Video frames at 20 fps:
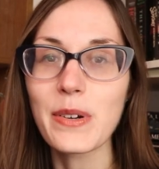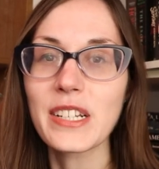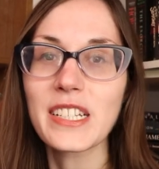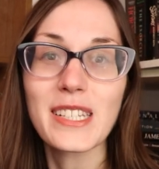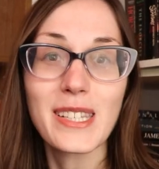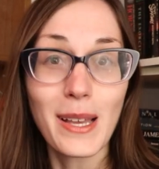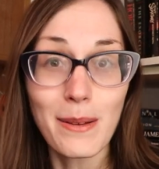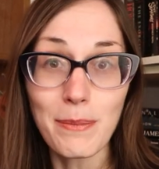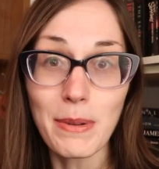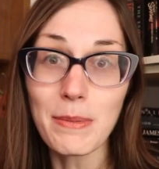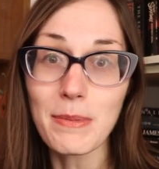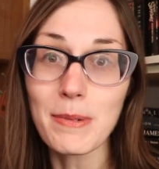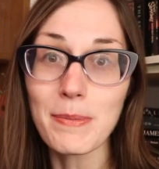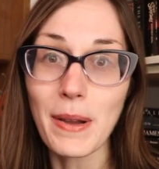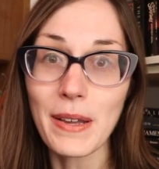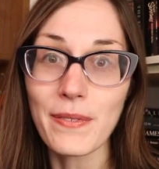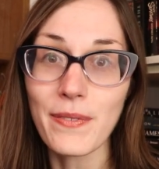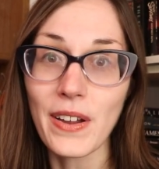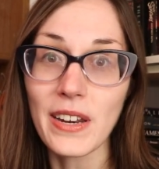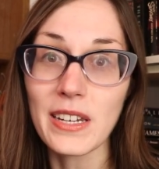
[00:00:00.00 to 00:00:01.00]
which some people
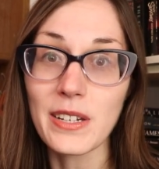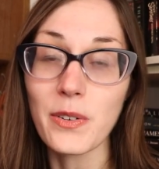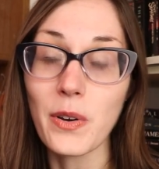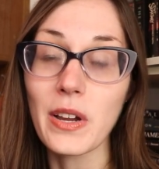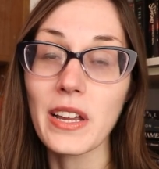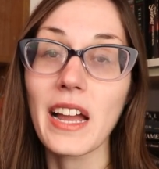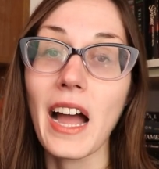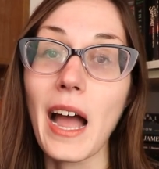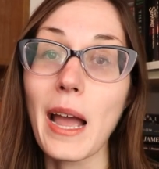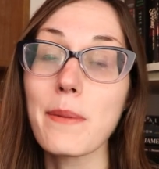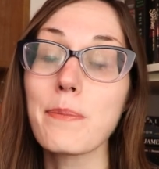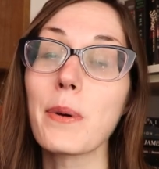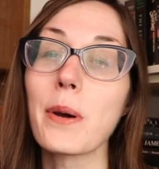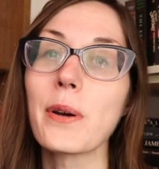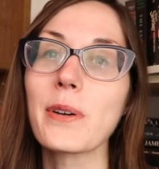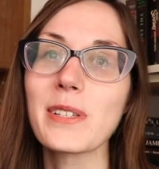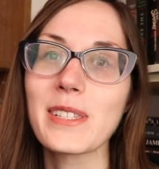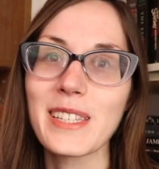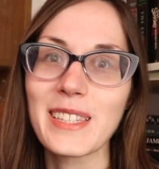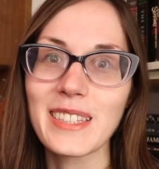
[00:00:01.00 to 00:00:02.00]
might find annoying. I
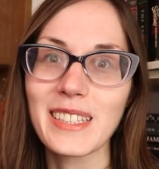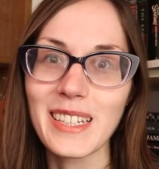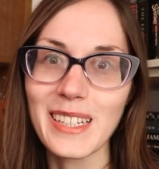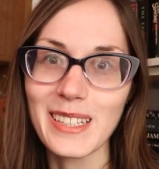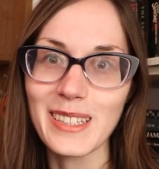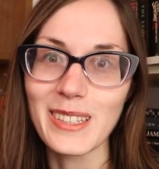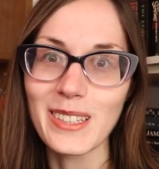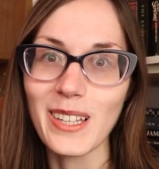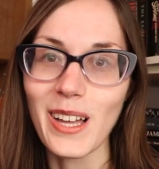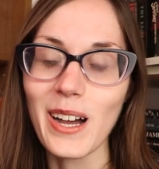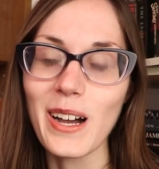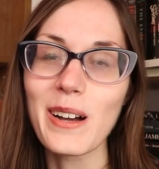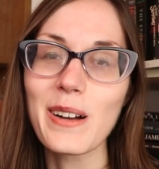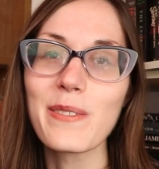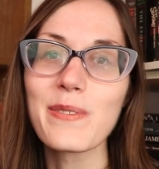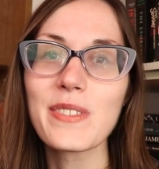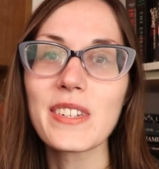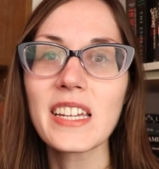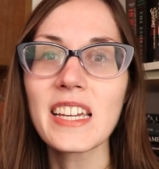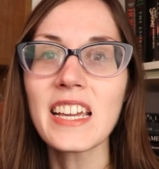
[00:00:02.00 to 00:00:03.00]
personally
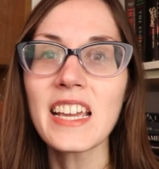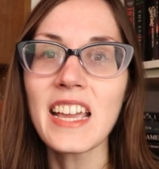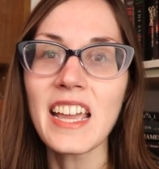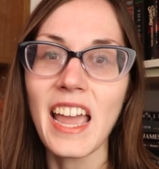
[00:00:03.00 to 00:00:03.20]
loved.